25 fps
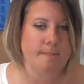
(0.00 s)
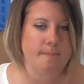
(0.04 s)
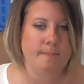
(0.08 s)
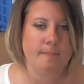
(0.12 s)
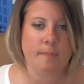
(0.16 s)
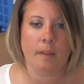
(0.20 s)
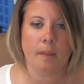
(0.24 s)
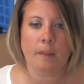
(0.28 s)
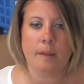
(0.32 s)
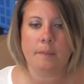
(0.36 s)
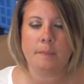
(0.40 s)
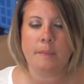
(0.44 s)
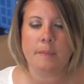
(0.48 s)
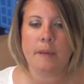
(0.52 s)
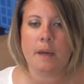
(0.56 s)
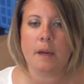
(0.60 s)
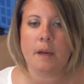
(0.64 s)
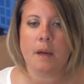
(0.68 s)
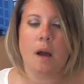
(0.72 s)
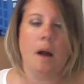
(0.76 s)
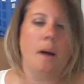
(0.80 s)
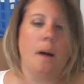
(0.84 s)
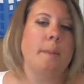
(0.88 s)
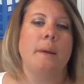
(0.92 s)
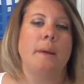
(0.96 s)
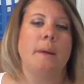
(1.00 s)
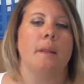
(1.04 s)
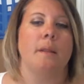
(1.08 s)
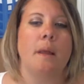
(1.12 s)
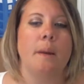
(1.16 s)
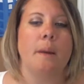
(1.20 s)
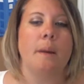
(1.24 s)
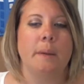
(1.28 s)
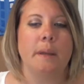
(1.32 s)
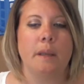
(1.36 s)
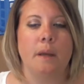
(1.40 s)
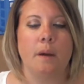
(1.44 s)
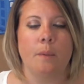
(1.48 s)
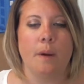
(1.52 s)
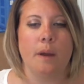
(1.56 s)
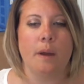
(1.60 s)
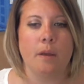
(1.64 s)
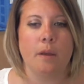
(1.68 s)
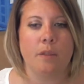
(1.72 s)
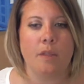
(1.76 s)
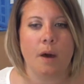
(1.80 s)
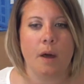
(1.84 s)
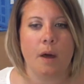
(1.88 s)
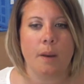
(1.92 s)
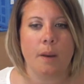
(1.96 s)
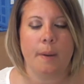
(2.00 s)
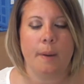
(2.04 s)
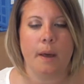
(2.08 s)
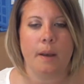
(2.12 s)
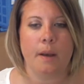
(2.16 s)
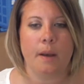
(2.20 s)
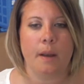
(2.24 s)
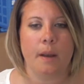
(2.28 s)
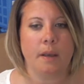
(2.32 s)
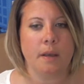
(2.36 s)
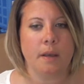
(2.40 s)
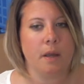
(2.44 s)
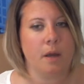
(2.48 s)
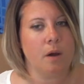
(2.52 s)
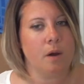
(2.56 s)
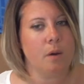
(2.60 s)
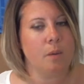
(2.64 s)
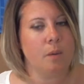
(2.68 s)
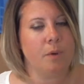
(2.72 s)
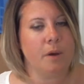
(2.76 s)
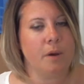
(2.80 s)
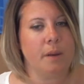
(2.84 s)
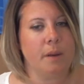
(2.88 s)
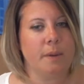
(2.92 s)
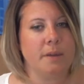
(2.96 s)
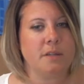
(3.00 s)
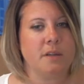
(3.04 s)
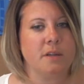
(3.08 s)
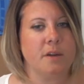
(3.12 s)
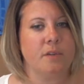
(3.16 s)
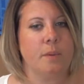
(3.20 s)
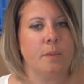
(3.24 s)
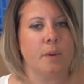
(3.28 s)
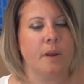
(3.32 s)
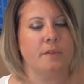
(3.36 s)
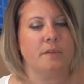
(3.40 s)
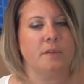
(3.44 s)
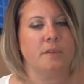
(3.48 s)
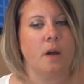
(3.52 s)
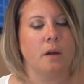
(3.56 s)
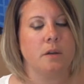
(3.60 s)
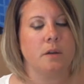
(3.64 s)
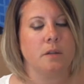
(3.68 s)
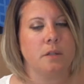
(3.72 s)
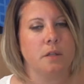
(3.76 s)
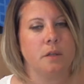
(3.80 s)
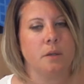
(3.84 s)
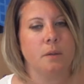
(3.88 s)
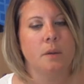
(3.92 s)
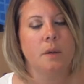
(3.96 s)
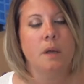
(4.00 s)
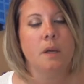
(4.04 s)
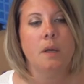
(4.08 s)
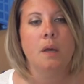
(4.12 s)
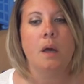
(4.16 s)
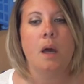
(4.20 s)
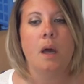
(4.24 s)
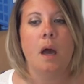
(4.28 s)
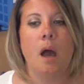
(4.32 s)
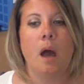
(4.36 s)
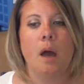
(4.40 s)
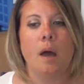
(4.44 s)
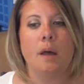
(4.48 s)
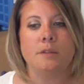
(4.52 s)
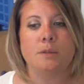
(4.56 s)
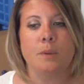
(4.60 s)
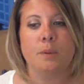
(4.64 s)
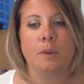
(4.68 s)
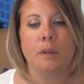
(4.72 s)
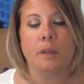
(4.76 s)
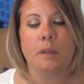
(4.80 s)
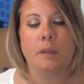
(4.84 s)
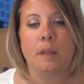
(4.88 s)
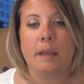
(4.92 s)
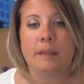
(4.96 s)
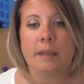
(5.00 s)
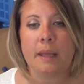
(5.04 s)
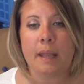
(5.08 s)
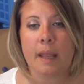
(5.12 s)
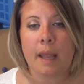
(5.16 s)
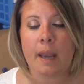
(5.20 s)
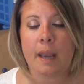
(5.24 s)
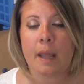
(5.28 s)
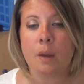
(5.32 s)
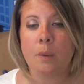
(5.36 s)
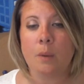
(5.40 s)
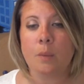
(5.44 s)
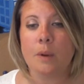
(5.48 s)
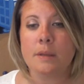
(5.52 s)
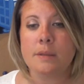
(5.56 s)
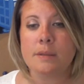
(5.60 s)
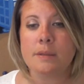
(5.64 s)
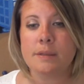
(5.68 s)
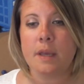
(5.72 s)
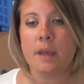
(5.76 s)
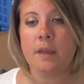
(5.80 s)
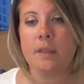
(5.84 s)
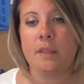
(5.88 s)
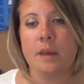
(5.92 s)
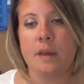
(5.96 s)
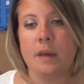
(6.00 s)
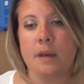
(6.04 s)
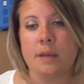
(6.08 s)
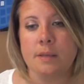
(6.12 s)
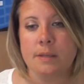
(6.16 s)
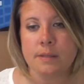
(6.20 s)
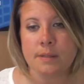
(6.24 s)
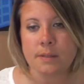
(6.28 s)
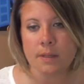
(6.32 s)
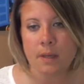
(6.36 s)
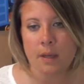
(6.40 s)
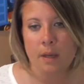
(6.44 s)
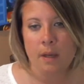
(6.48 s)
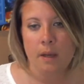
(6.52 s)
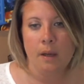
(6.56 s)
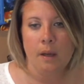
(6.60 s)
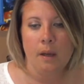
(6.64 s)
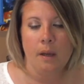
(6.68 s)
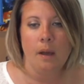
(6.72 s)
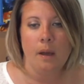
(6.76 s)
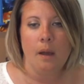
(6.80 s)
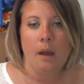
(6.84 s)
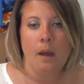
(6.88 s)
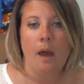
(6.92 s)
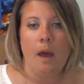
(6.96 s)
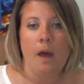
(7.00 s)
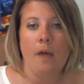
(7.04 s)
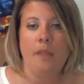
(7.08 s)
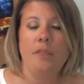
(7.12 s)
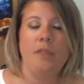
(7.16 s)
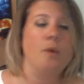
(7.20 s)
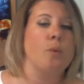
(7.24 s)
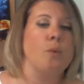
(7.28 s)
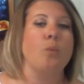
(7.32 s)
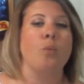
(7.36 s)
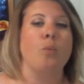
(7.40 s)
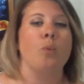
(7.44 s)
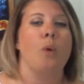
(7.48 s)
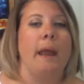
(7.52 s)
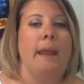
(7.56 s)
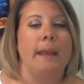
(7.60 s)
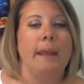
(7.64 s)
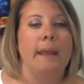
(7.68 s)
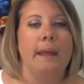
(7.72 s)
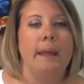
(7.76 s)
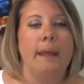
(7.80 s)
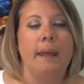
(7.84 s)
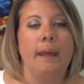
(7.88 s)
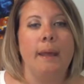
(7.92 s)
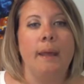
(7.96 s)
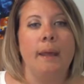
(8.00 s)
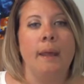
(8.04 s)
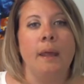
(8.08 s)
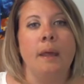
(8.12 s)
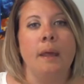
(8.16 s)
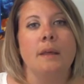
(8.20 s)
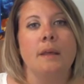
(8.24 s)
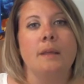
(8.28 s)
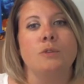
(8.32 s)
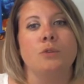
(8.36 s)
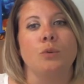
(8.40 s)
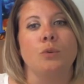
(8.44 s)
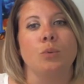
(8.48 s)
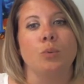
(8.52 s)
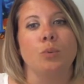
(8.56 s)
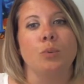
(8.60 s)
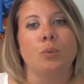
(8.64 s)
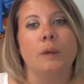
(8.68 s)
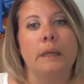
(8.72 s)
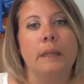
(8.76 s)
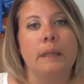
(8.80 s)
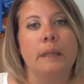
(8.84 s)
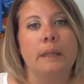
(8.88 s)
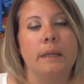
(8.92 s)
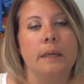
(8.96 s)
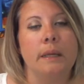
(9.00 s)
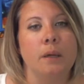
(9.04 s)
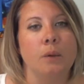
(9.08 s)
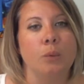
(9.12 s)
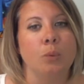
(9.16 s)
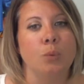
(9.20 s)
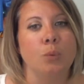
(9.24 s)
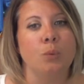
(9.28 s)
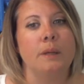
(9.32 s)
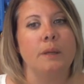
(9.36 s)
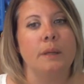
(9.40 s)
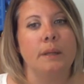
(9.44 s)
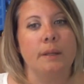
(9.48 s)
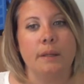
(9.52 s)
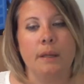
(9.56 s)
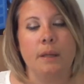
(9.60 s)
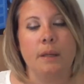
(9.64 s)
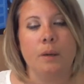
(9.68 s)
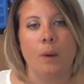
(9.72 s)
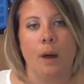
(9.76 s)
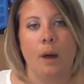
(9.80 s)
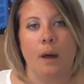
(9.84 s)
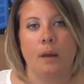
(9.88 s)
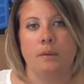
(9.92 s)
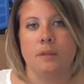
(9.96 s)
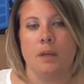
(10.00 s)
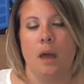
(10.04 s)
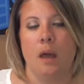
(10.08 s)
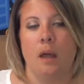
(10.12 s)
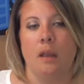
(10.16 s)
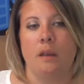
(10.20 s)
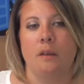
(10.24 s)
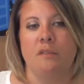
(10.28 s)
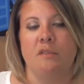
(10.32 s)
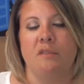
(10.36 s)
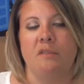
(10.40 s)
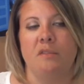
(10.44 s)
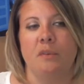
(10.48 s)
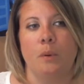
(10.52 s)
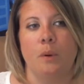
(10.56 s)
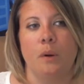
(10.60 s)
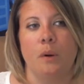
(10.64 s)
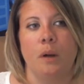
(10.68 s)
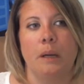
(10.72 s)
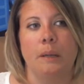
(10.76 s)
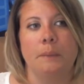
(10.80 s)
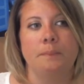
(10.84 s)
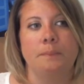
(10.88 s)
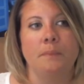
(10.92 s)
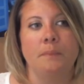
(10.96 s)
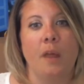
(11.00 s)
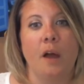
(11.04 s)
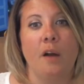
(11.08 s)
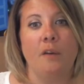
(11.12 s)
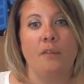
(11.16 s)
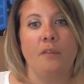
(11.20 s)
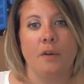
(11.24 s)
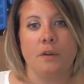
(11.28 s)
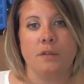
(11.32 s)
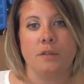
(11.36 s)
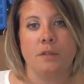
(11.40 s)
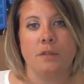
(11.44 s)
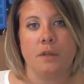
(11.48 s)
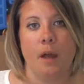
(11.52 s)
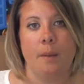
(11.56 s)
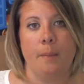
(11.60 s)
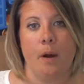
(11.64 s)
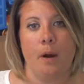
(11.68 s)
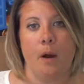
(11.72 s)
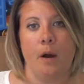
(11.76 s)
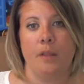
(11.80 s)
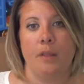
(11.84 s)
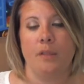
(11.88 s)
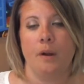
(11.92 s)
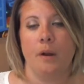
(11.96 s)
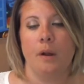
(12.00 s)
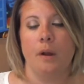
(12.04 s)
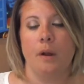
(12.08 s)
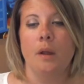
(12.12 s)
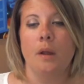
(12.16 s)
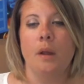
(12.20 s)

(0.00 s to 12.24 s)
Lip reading: leave me a comment and let me know what you thought about it. I know pretty much everyone I've talked to has really liked it. And I will say this, the writing is really, really well done for a first-time author.